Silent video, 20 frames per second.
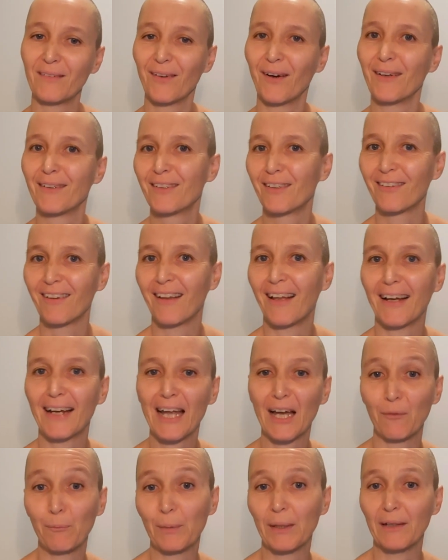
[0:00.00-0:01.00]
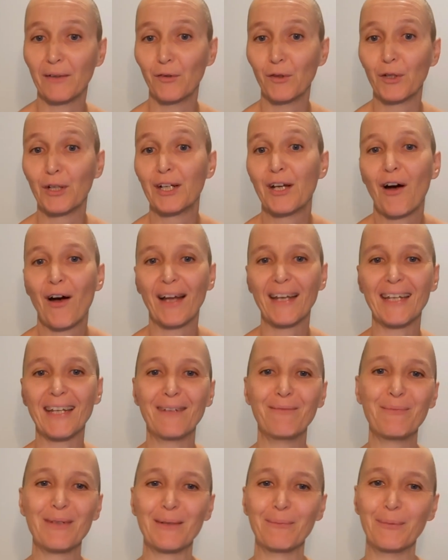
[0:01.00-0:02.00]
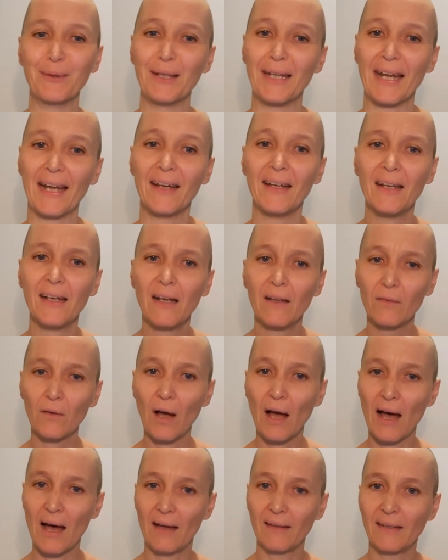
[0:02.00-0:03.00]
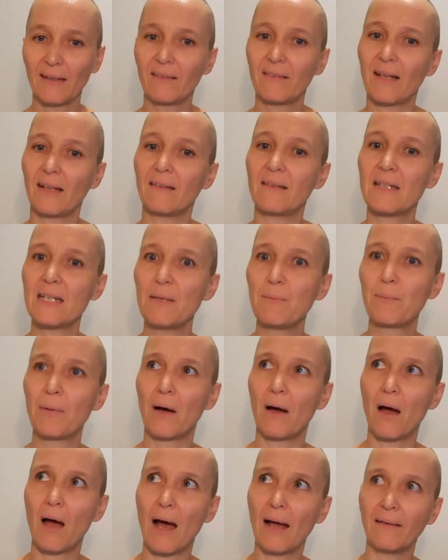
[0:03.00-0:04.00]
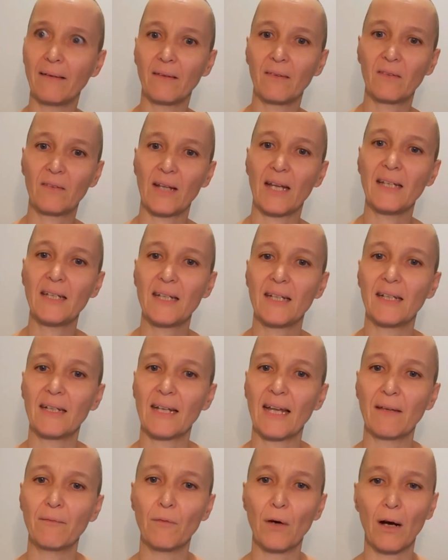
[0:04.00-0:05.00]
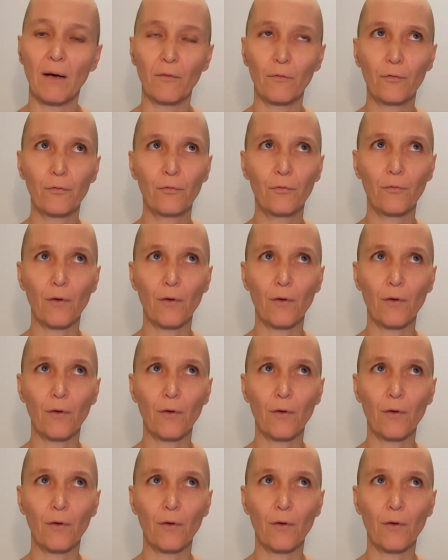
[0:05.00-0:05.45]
So I just like helping or guiding people there to harness that deeper understanding again of